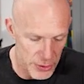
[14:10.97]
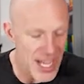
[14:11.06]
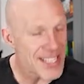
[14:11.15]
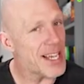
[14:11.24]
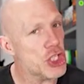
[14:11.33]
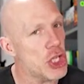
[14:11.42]
That's
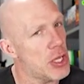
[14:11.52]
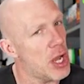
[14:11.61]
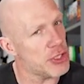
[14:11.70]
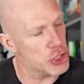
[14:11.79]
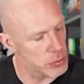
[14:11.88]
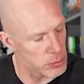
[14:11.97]
actually not
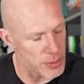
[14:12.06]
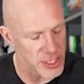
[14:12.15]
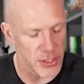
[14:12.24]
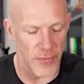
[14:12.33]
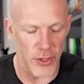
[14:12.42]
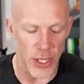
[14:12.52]
true. I still
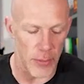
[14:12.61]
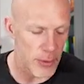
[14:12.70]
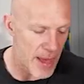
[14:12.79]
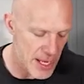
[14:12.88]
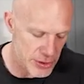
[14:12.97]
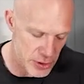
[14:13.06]
have a Double
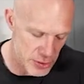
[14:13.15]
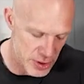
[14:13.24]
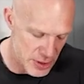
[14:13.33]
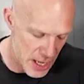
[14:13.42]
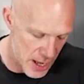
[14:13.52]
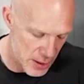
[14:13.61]
Masters
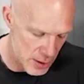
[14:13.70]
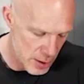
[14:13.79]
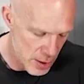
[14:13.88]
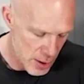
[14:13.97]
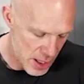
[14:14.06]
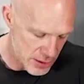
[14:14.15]
set.
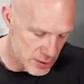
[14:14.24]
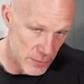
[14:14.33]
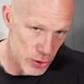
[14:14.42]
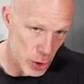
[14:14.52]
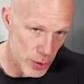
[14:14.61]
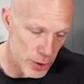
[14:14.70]
I still have a
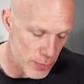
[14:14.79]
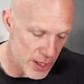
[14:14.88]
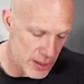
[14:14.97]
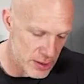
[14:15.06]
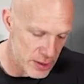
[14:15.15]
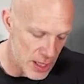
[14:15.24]
Lord of the
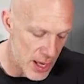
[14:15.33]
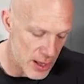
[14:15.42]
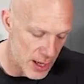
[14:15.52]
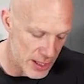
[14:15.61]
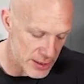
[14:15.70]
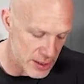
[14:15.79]
Rings set.
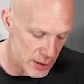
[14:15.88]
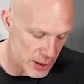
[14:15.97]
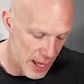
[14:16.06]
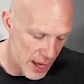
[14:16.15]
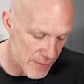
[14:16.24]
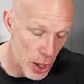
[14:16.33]
I still
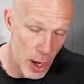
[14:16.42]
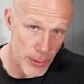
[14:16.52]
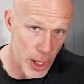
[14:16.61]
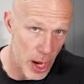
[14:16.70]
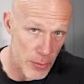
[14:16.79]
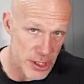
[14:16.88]
have a
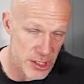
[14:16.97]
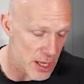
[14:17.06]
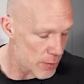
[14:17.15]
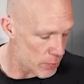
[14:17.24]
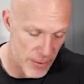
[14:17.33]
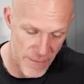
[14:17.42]
Kamigawa set,
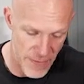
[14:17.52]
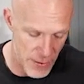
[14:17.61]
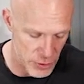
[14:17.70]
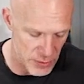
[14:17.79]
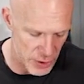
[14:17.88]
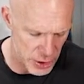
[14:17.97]
one of my
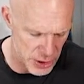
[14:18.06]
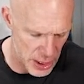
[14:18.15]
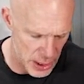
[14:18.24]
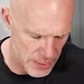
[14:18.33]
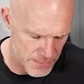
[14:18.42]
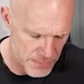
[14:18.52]
favorites of all
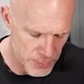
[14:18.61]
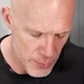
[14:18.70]
time.